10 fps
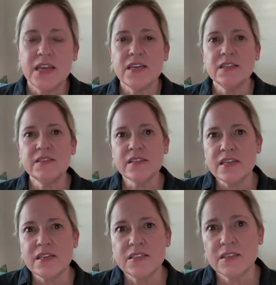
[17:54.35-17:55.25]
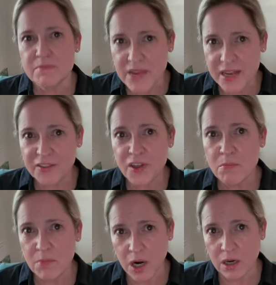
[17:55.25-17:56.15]
is the Samantha
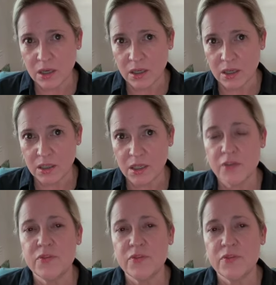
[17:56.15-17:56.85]
Markle,